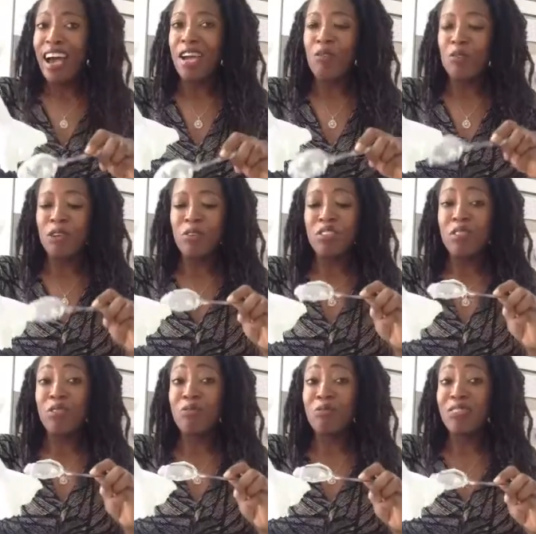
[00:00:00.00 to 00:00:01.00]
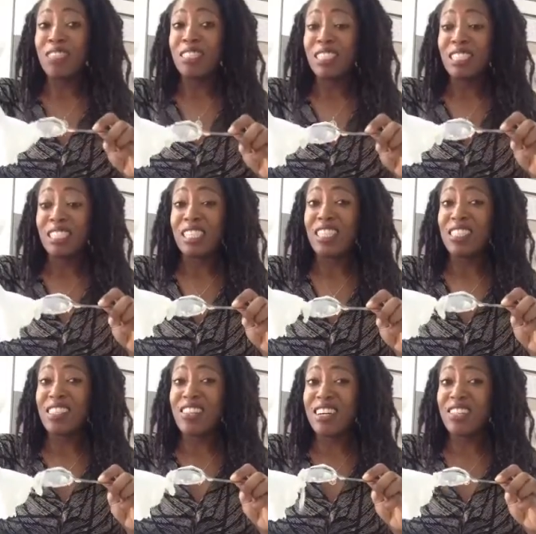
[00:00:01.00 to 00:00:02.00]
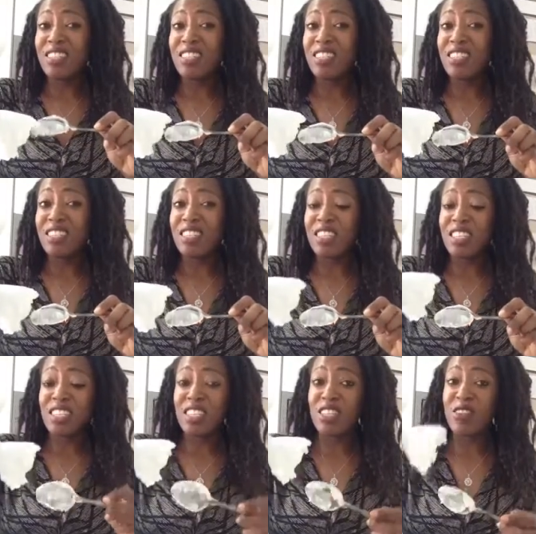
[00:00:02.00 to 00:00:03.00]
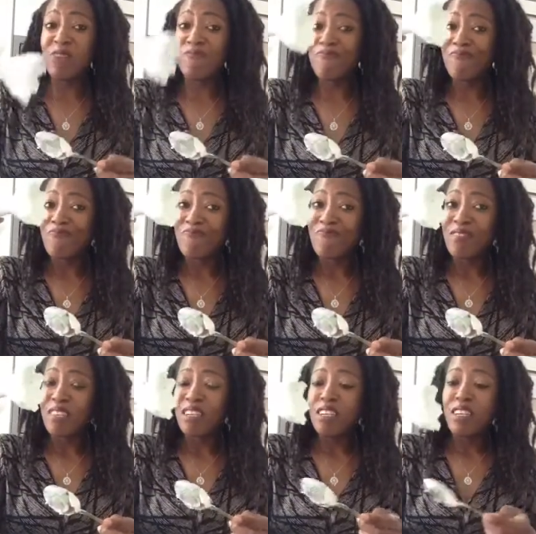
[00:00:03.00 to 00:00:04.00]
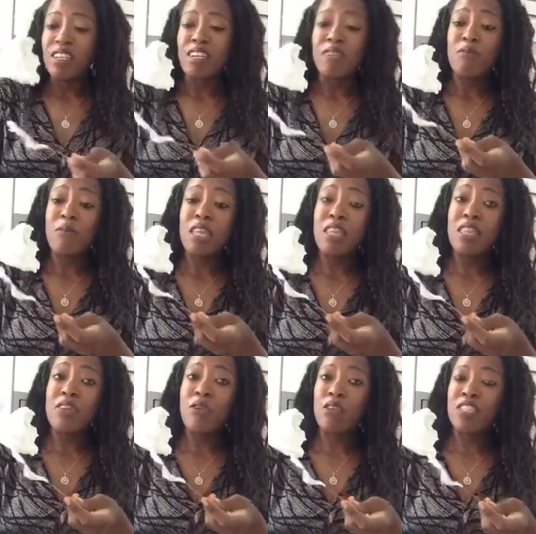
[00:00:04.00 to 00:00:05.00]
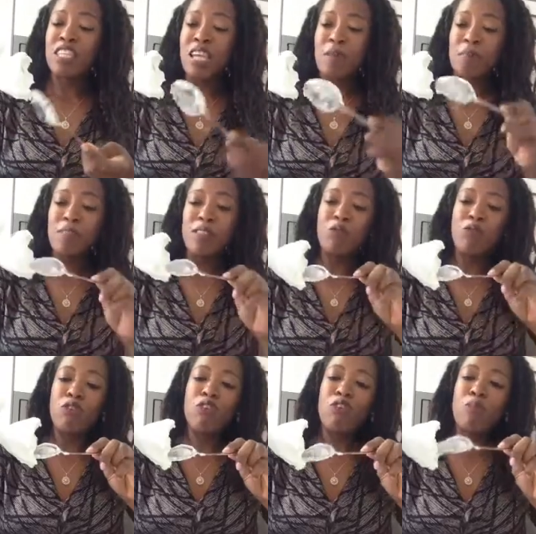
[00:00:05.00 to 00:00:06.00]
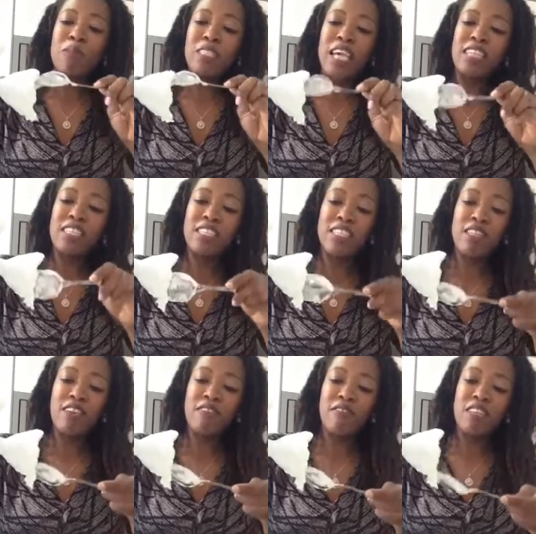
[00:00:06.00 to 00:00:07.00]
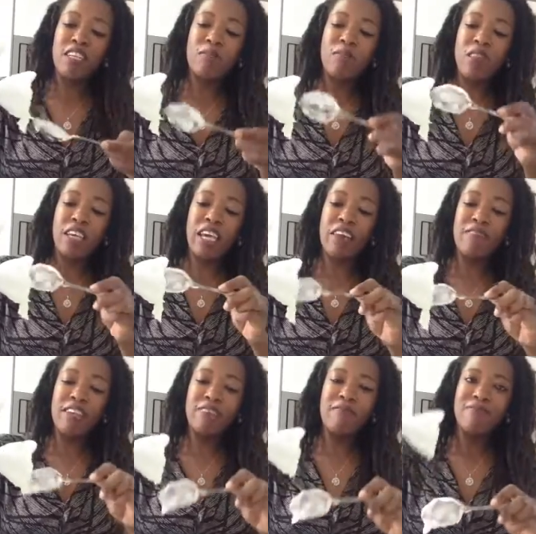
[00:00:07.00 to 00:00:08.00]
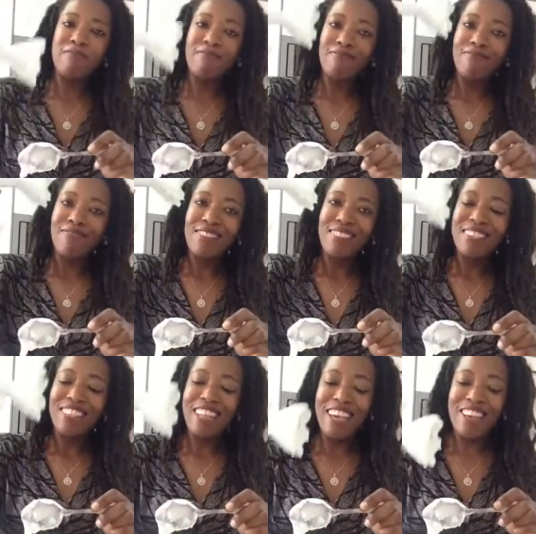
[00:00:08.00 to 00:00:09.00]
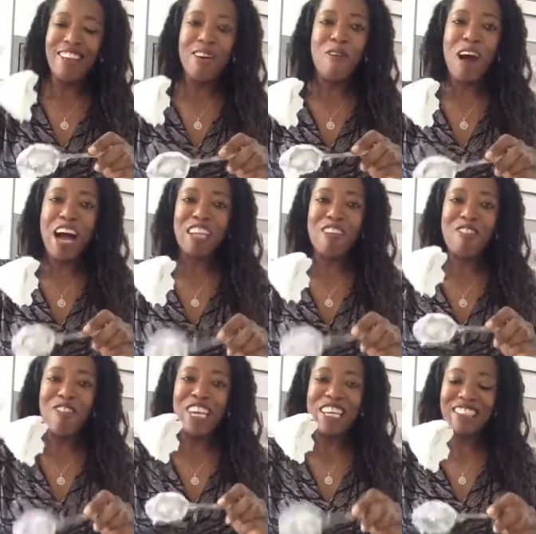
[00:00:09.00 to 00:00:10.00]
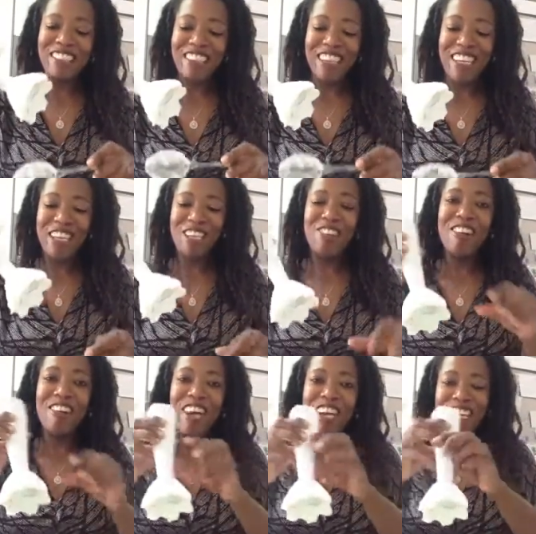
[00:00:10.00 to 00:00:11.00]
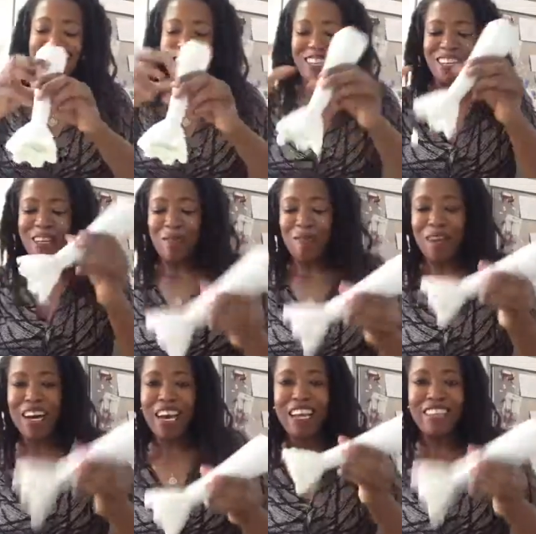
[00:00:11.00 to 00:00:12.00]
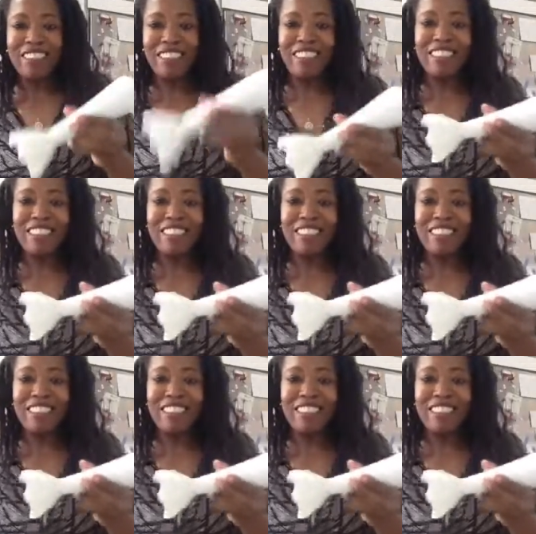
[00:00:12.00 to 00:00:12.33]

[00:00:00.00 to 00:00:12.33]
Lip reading: And we all know he doesn't know how to cook. So, with your chips or your potatoes in the oven, little brother Kevin, there you go, alioli. Enjoy! Bye!